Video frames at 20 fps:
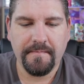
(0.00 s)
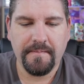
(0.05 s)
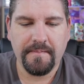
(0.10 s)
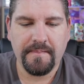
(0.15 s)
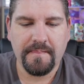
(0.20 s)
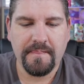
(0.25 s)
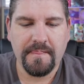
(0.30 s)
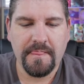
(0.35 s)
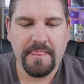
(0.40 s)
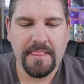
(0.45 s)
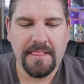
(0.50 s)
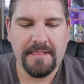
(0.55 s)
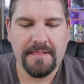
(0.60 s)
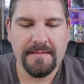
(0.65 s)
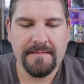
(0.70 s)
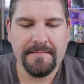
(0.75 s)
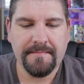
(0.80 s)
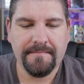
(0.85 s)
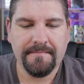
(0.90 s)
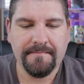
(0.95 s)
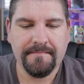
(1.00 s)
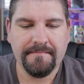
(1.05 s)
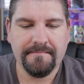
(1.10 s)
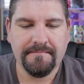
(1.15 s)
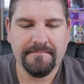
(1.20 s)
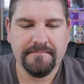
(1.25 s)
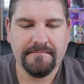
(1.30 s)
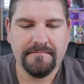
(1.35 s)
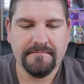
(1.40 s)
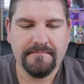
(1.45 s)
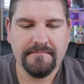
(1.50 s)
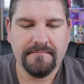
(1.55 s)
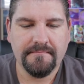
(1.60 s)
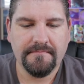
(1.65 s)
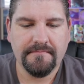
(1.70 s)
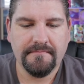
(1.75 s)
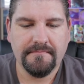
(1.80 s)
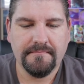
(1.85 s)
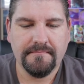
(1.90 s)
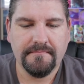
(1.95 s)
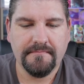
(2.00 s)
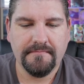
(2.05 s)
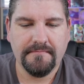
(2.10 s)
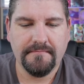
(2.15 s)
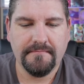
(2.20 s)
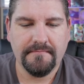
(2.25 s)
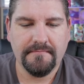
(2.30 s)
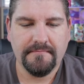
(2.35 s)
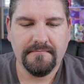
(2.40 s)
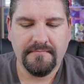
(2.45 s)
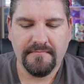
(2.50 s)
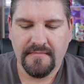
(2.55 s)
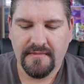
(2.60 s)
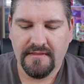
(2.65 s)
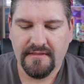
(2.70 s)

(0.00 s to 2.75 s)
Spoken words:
Nothing is said.